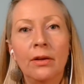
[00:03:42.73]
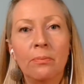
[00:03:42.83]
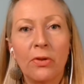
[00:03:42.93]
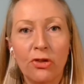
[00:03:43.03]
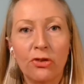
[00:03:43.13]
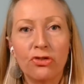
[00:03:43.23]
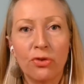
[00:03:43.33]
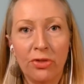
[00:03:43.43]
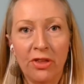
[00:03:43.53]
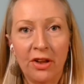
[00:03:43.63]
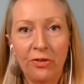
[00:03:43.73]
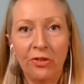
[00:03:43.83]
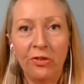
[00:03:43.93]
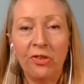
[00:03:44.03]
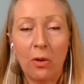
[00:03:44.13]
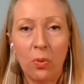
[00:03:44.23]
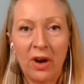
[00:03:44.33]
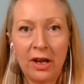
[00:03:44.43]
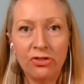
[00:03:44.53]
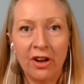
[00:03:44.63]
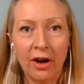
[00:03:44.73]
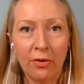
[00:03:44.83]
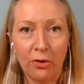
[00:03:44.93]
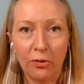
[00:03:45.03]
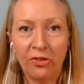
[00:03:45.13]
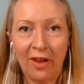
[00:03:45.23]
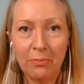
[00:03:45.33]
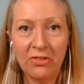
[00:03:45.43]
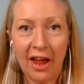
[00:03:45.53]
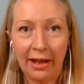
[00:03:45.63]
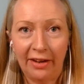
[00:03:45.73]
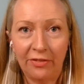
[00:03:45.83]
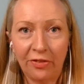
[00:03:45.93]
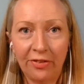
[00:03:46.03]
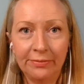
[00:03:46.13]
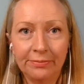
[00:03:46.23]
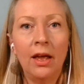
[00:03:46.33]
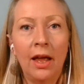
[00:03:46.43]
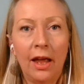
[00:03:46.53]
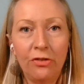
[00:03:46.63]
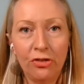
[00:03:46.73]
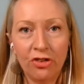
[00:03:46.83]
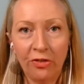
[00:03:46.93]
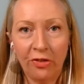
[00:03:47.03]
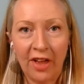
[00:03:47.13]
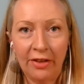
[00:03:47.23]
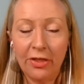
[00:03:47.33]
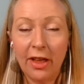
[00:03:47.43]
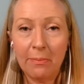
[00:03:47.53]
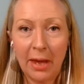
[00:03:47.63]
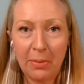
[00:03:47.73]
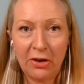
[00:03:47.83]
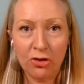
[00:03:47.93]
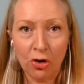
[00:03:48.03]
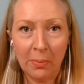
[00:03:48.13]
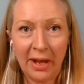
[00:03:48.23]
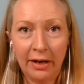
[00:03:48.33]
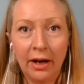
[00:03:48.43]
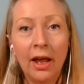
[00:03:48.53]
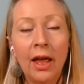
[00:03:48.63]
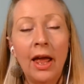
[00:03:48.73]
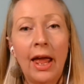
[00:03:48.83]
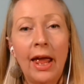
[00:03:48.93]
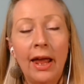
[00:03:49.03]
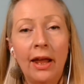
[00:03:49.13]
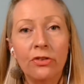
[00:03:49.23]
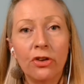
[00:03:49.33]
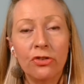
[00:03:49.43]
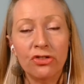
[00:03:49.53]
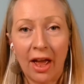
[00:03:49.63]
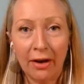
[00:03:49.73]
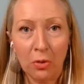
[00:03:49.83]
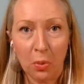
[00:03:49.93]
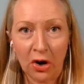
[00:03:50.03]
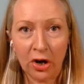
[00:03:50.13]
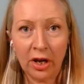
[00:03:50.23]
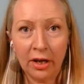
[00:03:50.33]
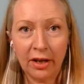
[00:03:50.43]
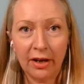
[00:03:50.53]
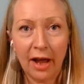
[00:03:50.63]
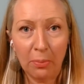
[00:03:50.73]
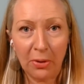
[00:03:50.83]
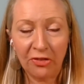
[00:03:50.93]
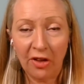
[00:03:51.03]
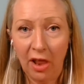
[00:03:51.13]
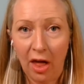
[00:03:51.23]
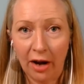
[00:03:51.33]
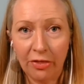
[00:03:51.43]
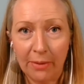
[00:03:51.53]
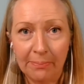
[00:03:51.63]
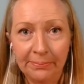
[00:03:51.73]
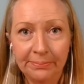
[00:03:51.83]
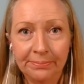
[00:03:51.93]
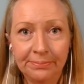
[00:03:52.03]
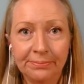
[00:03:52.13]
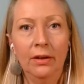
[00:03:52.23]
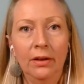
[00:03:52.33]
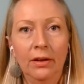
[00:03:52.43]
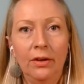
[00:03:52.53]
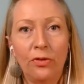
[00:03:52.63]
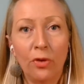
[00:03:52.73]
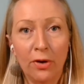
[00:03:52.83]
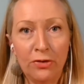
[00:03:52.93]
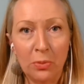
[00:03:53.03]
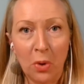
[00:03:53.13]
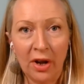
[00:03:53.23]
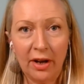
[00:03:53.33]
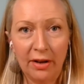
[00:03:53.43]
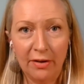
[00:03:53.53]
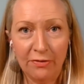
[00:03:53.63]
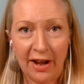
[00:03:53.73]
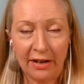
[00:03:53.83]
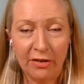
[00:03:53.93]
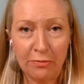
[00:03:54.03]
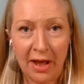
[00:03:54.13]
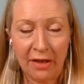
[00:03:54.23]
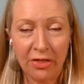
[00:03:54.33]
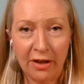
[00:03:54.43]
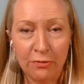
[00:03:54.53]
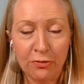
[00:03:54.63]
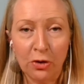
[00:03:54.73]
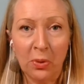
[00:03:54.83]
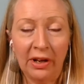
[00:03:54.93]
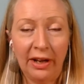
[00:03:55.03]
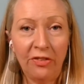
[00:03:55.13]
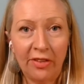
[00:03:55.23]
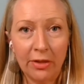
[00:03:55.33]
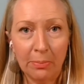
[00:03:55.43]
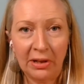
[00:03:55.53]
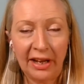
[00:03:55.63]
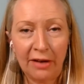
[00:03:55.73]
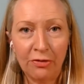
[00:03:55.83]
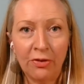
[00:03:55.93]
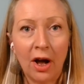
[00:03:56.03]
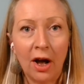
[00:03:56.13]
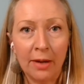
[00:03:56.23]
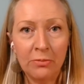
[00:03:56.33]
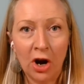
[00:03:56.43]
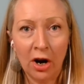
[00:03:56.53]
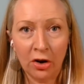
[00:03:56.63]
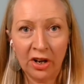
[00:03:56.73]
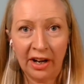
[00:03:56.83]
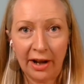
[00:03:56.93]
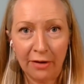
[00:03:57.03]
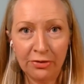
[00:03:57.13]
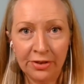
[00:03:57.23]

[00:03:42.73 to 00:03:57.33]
But the truth is that we share those same talents. It's just that they may be dormant, and shadow work can help us unlock them. So if you want an effective method for releasing the belief, I'm not good enough,